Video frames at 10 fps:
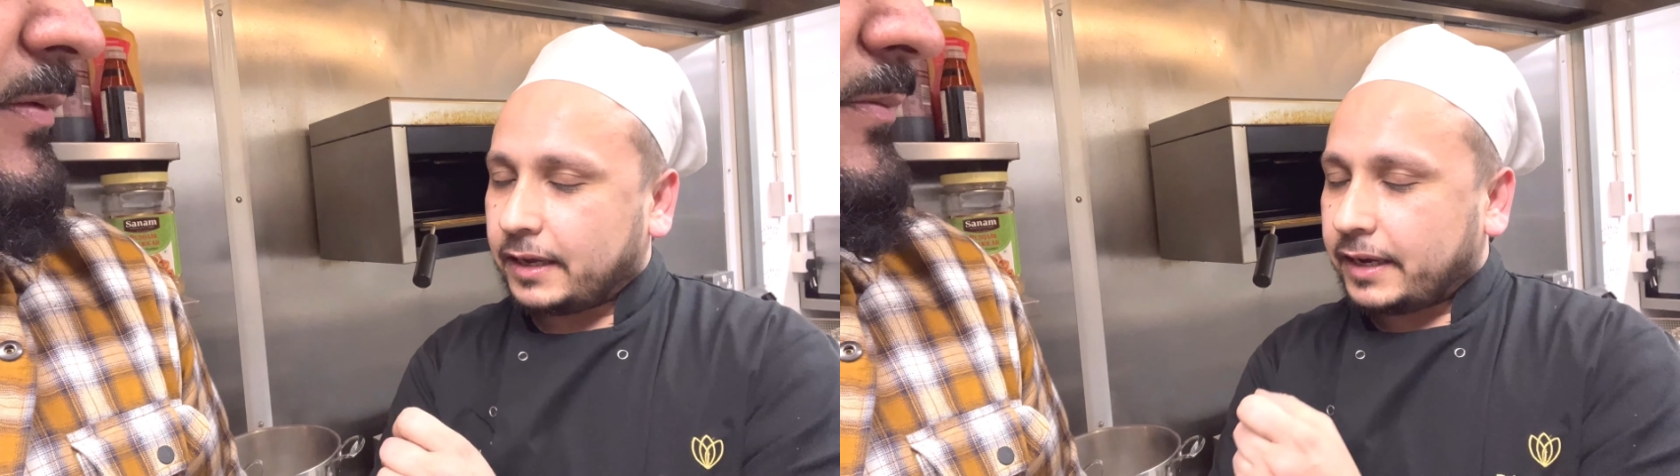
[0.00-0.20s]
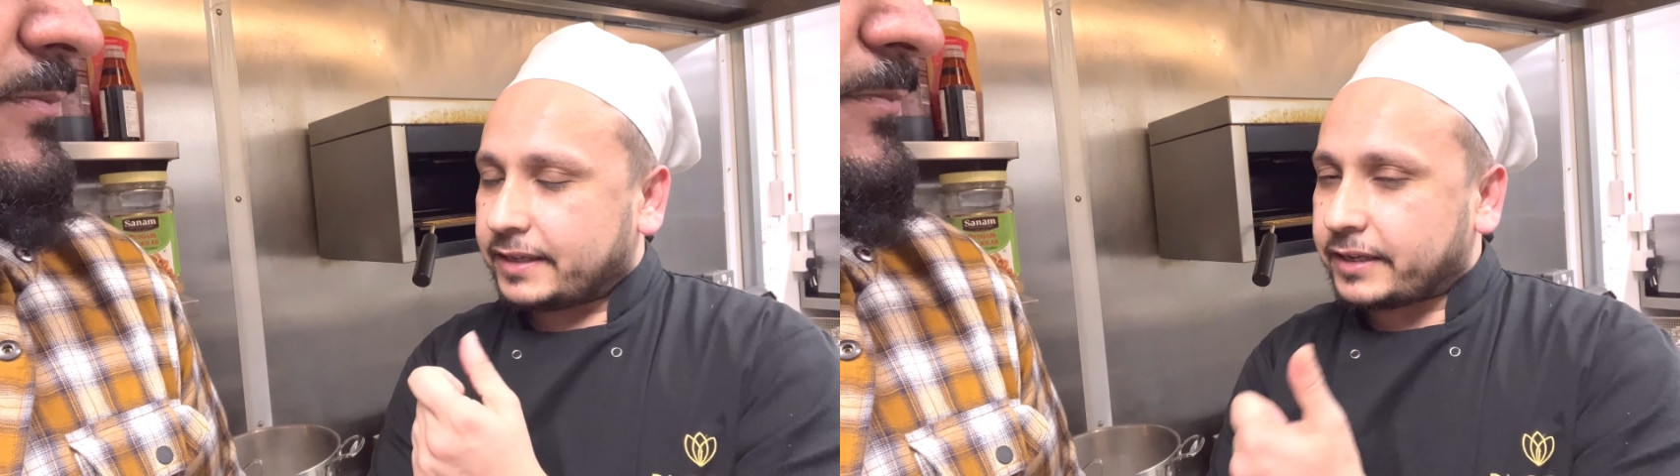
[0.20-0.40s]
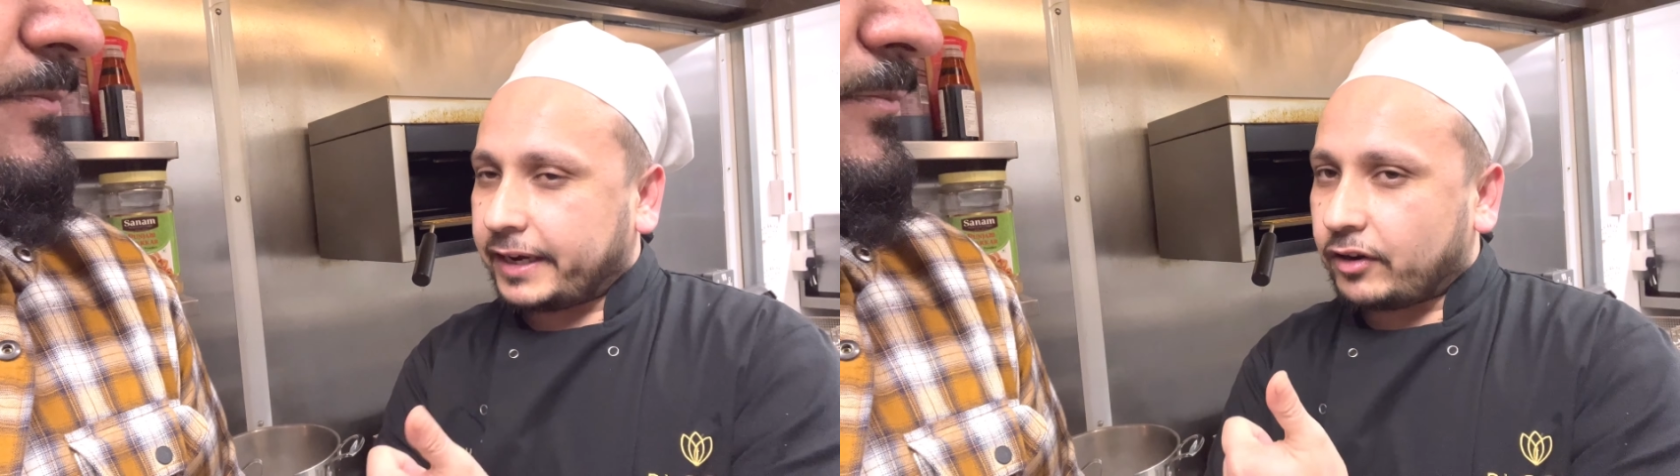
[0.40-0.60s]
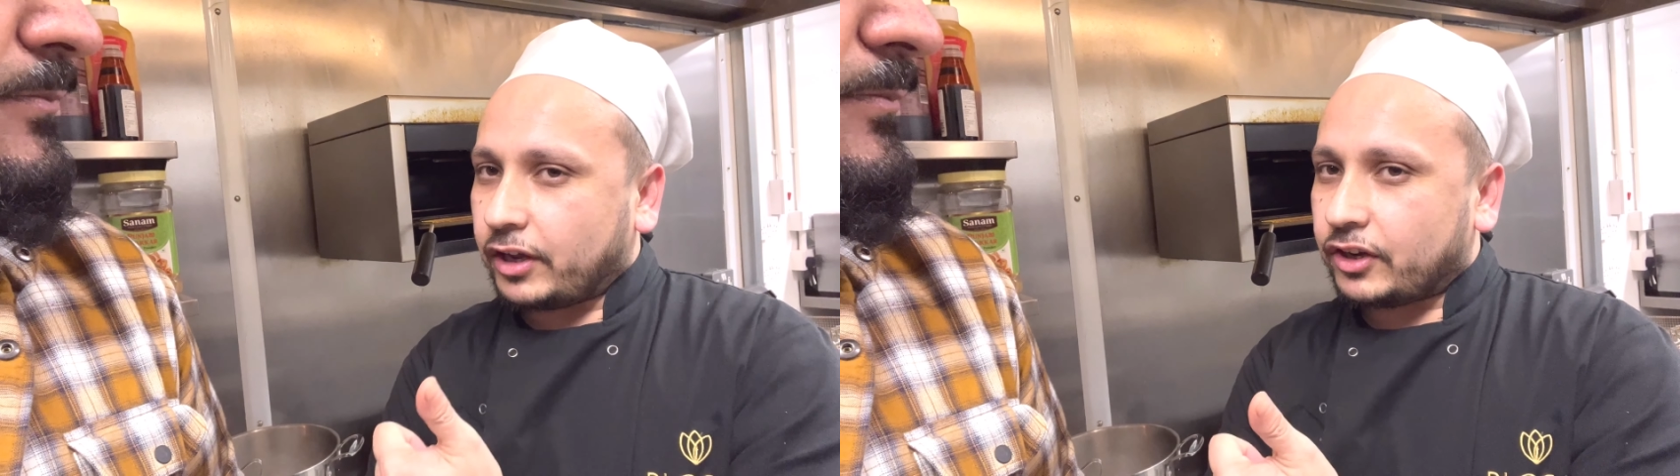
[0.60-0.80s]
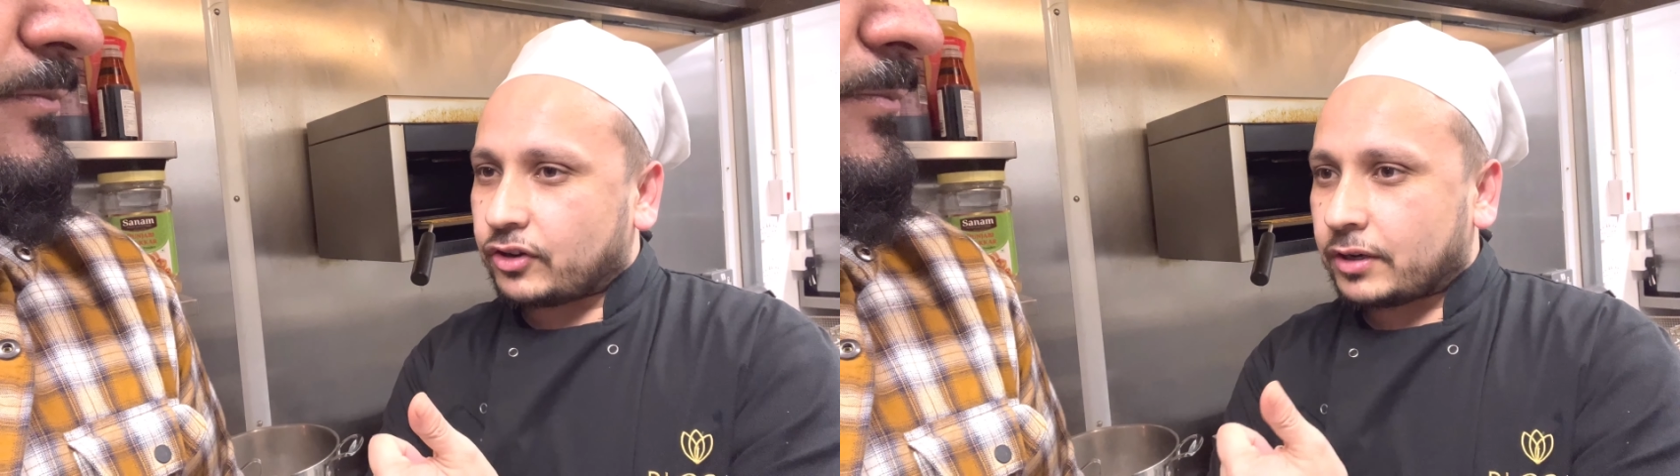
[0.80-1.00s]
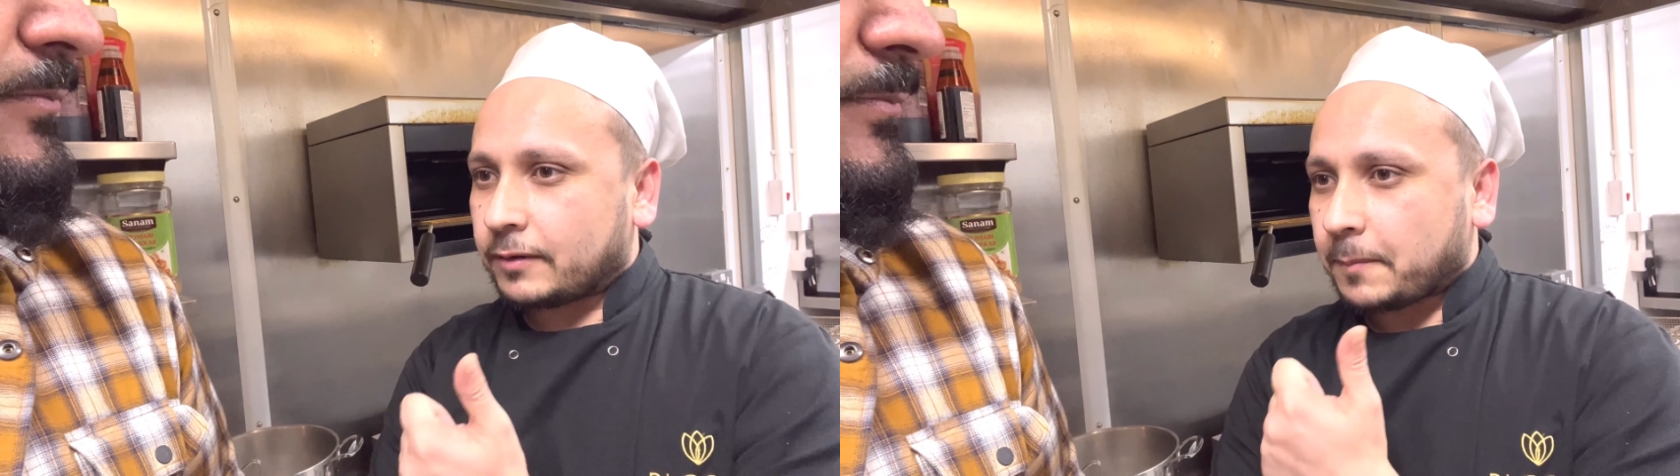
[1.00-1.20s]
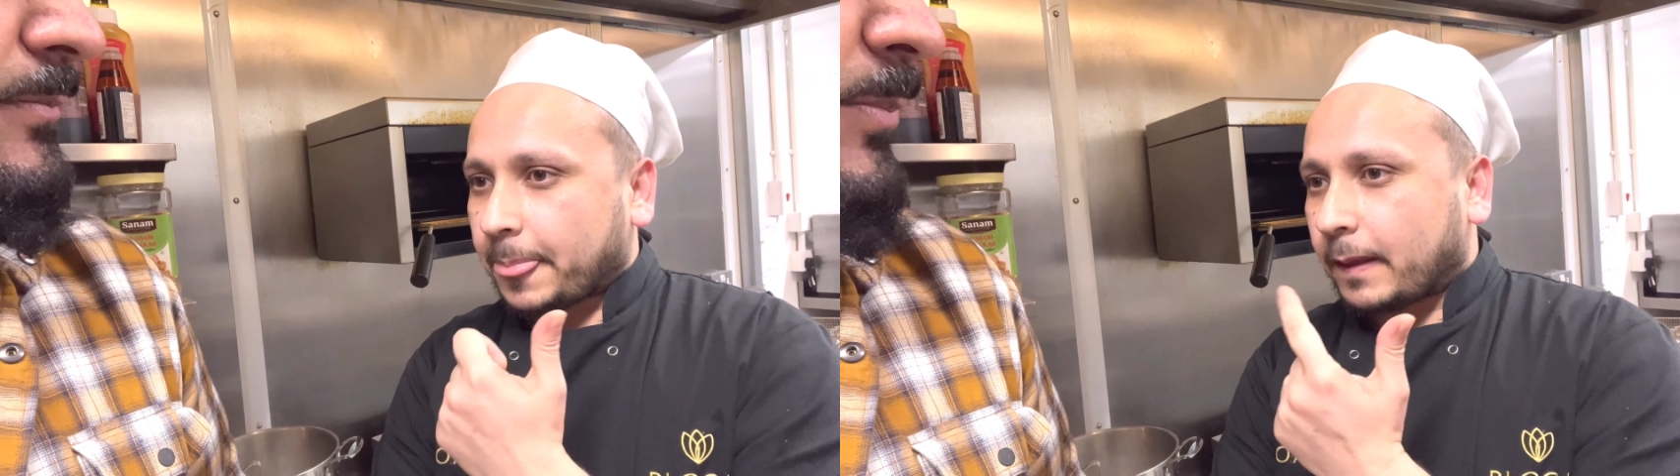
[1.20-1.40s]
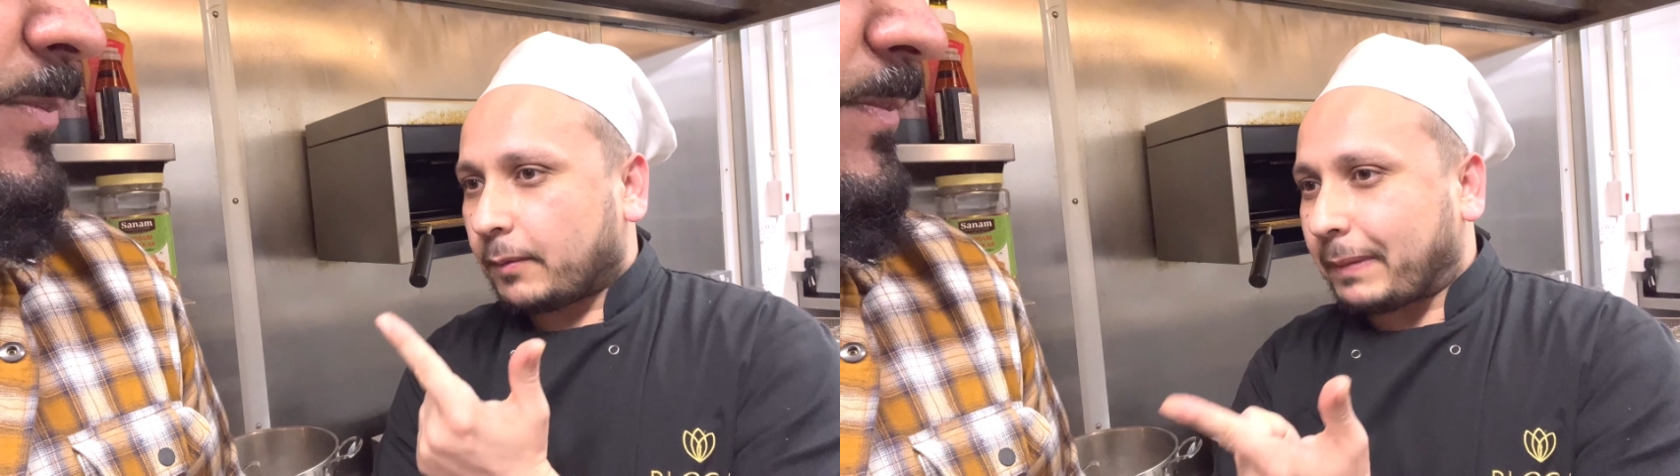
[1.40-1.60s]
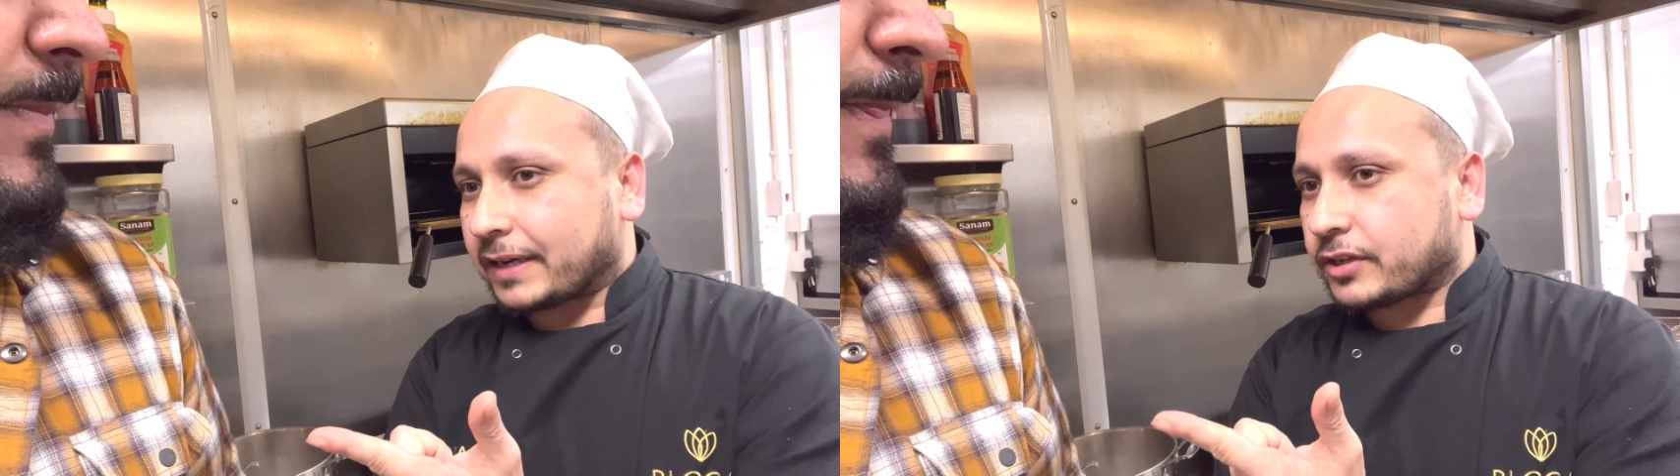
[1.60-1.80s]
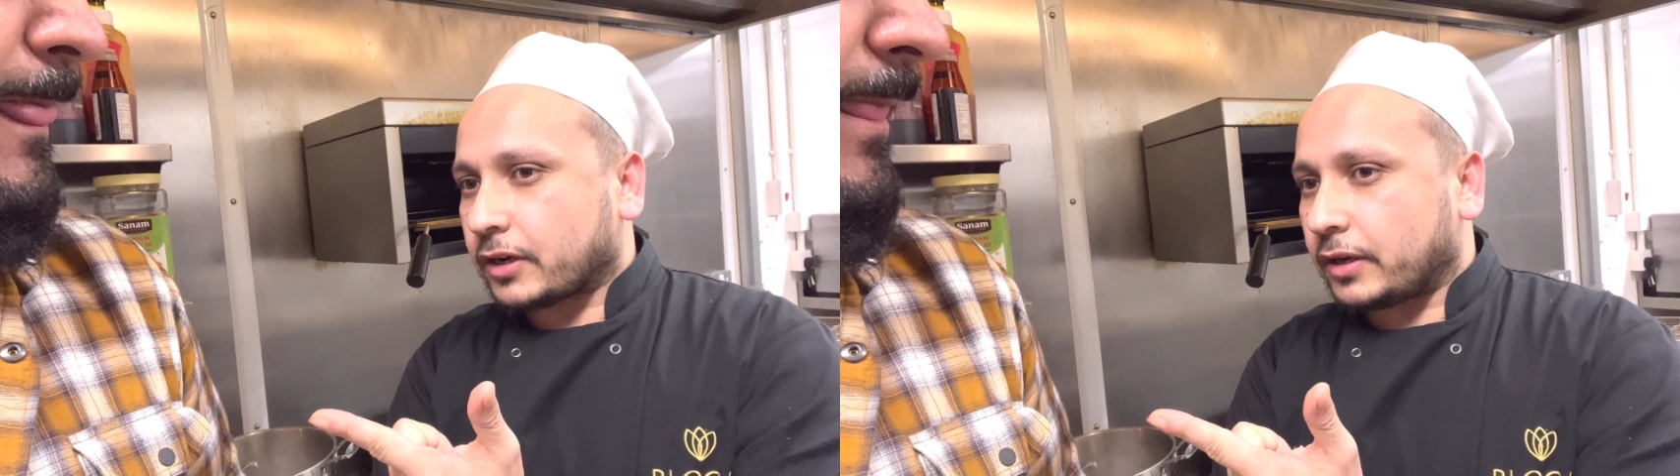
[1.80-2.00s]
It's English,
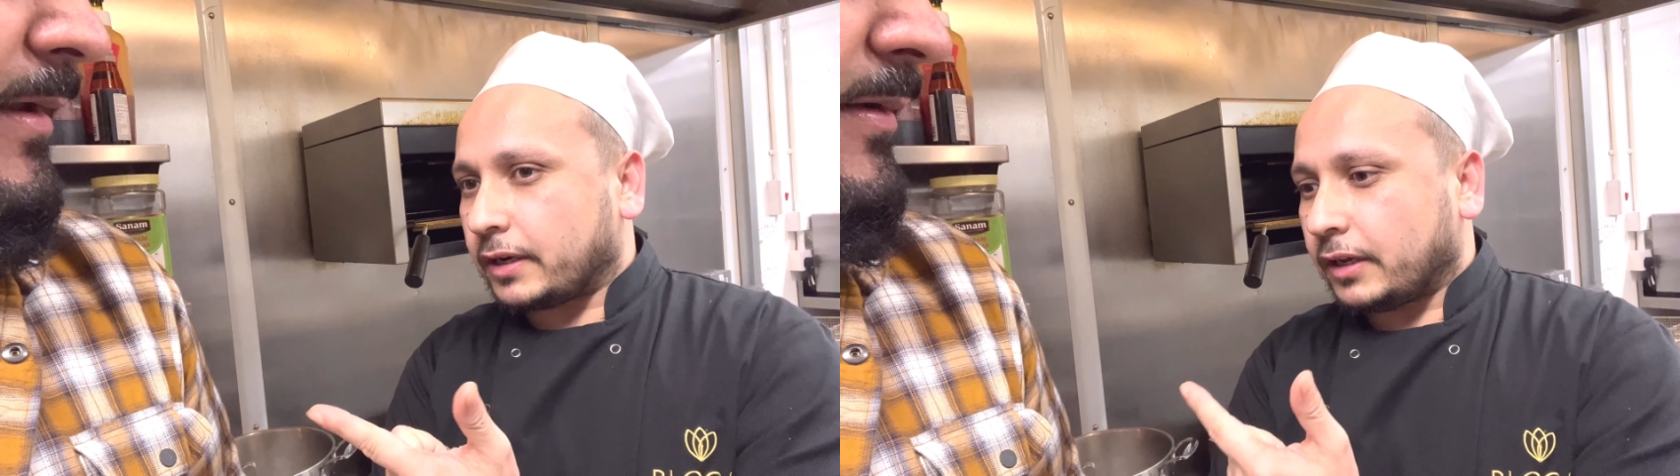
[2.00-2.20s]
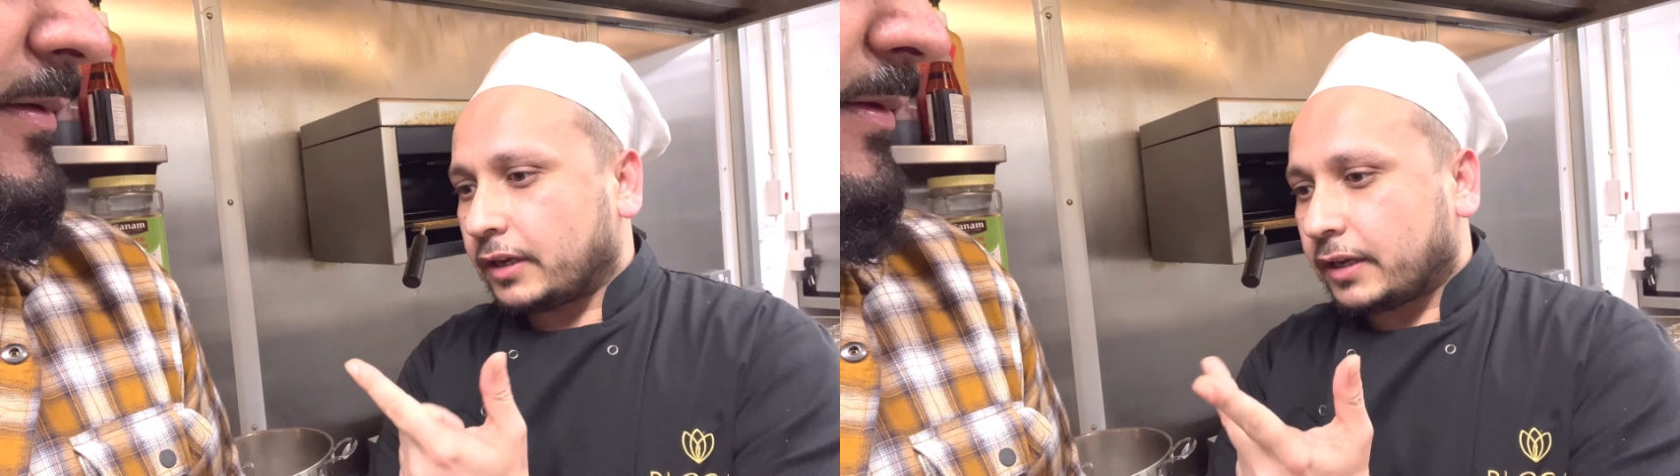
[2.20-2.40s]
Mexican,